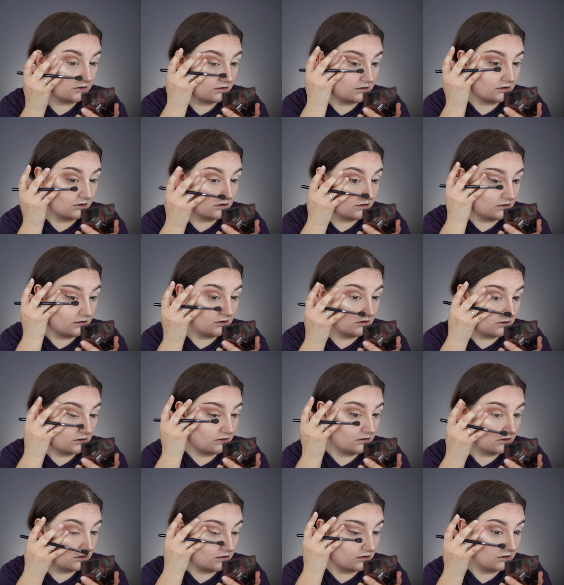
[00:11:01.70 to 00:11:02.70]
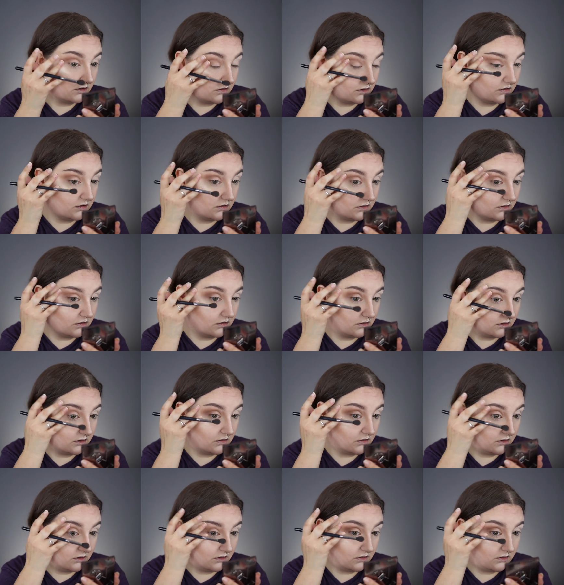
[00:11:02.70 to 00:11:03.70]

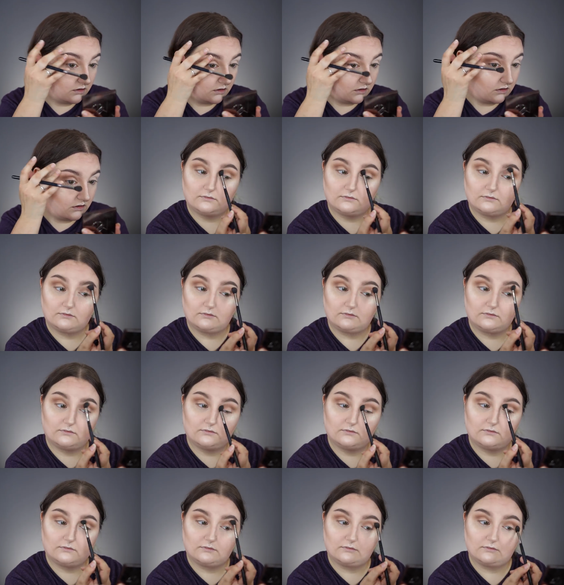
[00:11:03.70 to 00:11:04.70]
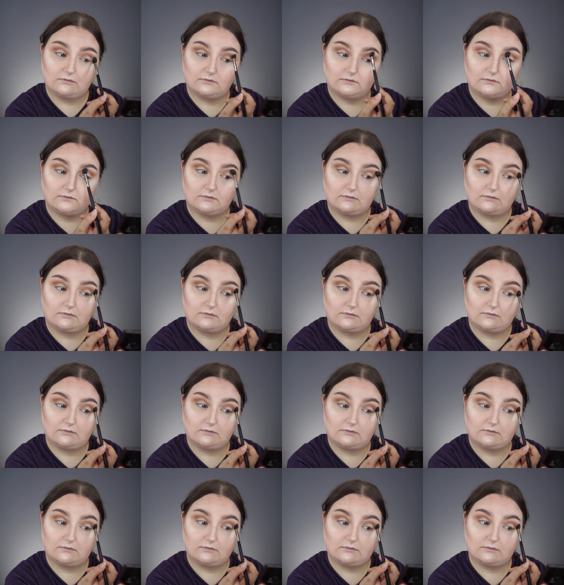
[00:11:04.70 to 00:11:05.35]
Nothing is said.